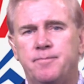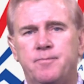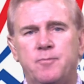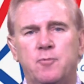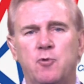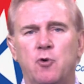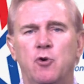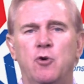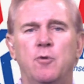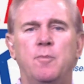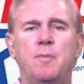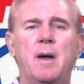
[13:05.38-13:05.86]

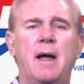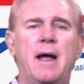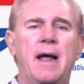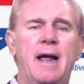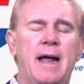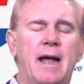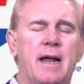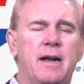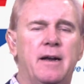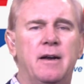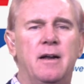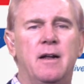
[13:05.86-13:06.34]
group.
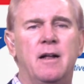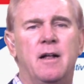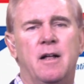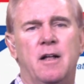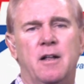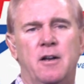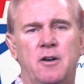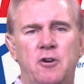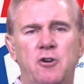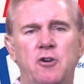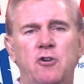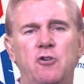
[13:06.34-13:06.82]
And
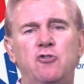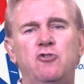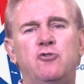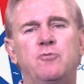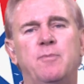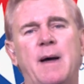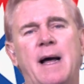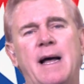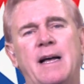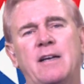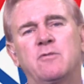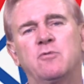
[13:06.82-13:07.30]

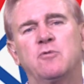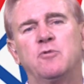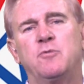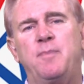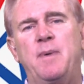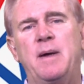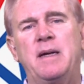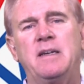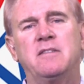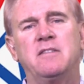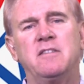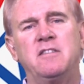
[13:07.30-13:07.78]
Newsmax was
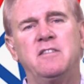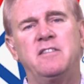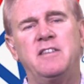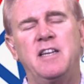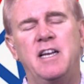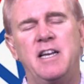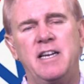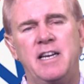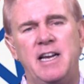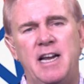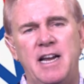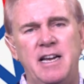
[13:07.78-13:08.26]
basically
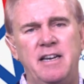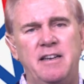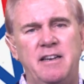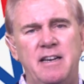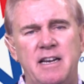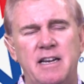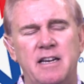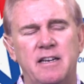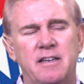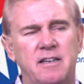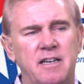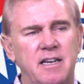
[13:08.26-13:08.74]
saying to
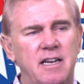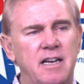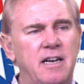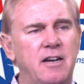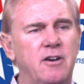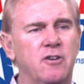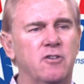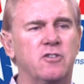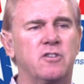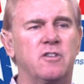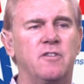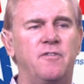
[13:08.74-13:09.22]
AT&T,
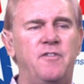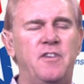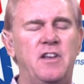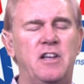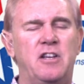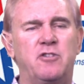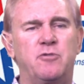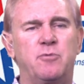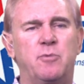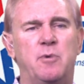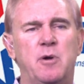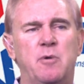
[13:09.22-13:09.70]
here's the
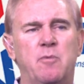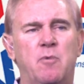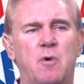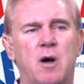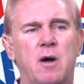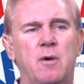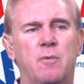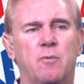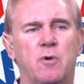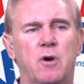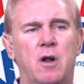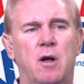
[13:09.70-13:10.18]
fees we
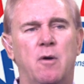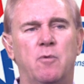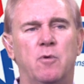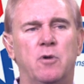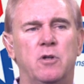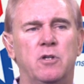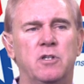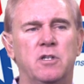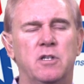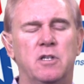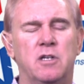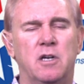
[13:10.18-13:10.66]
want. We're not
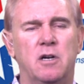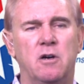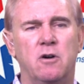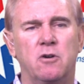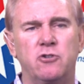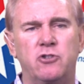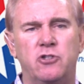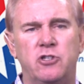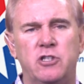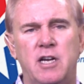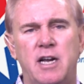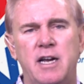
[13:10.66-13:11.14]
willing to
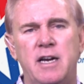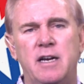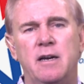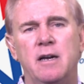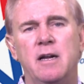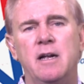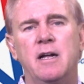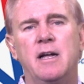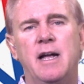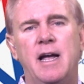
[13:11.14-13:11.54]
negotiate.